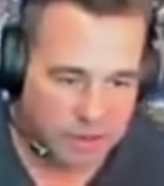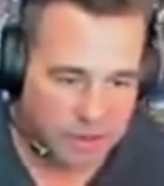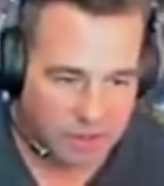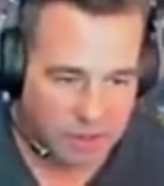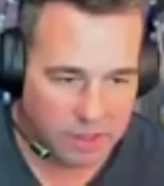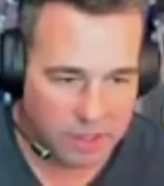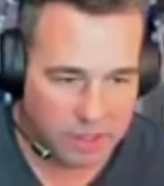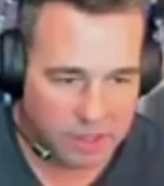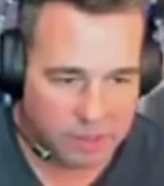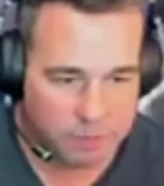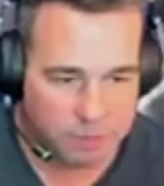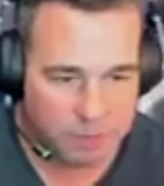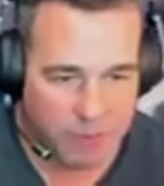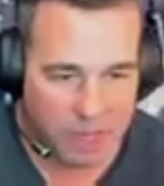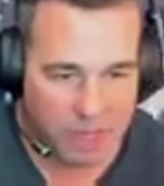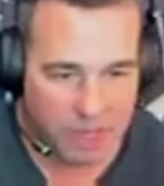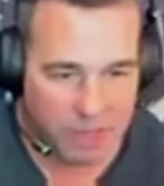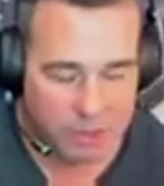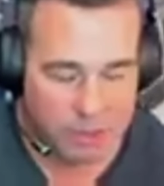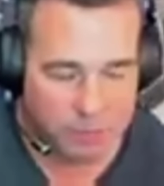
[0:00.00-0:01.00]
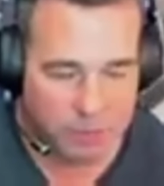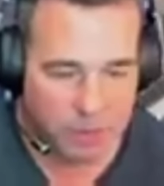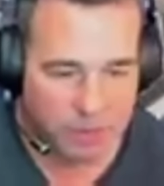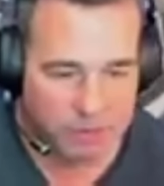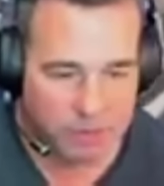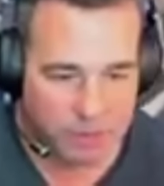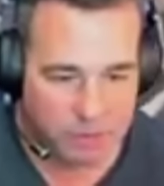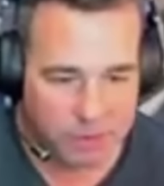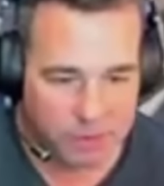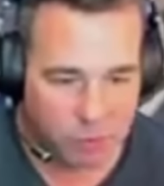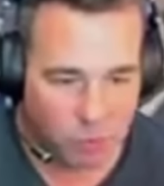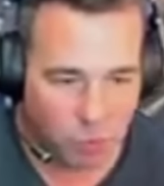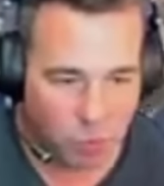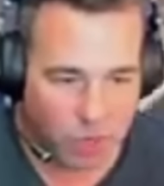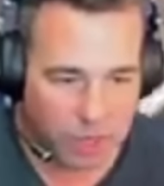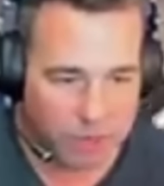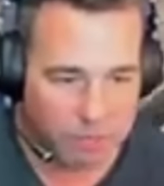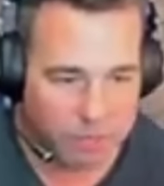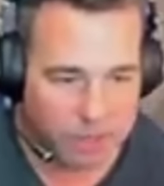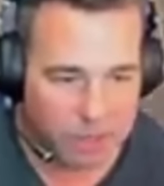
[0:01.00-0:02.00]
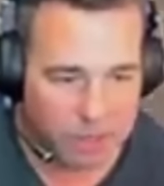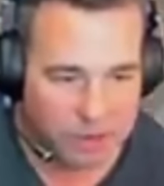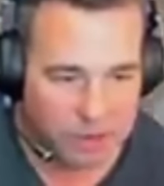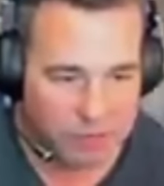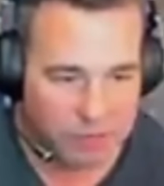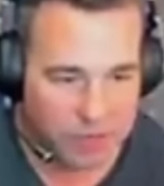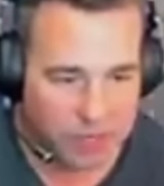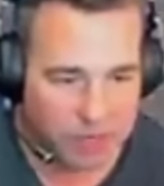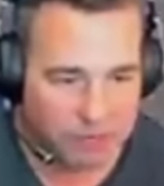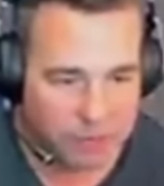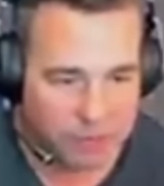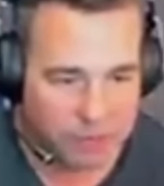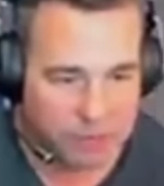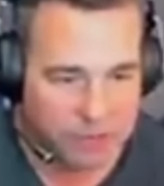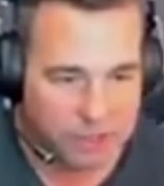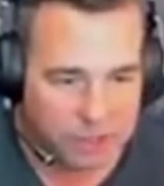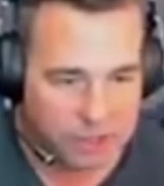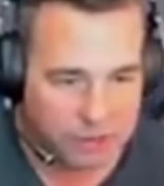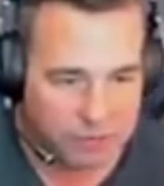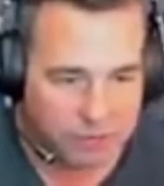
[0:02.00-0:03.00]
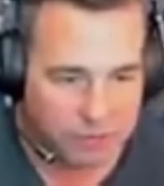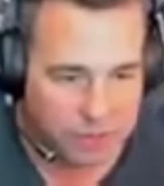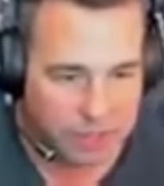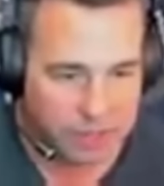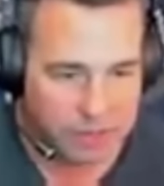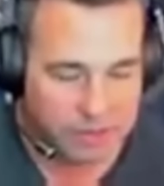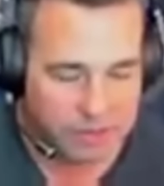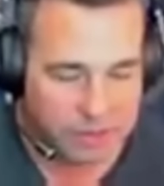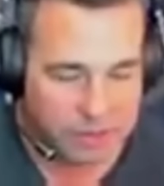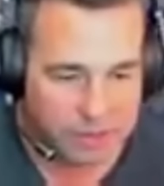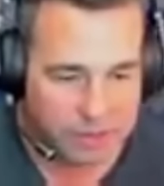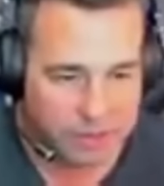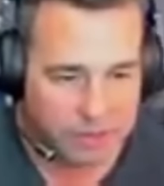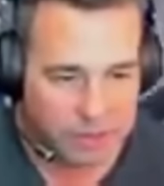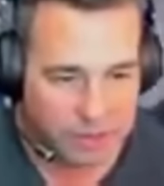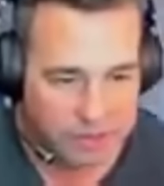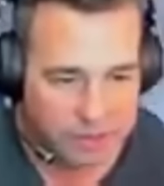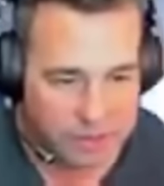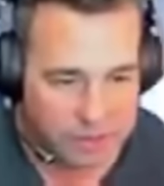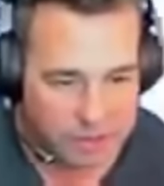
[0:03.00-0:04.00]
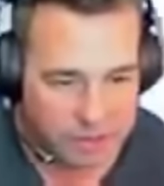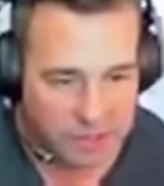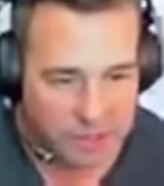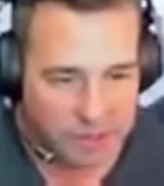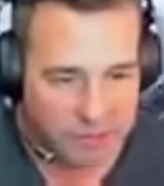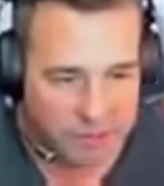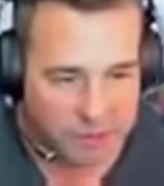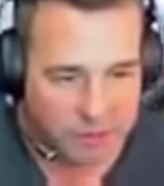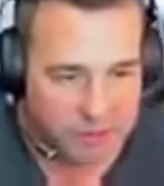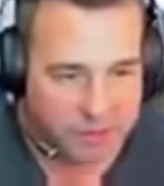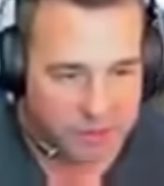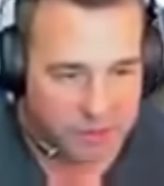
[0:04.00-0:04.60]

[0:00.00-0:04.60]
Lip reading: It's probably going to be way better if you have a stick to fly this thing, though. I'll tell you that much.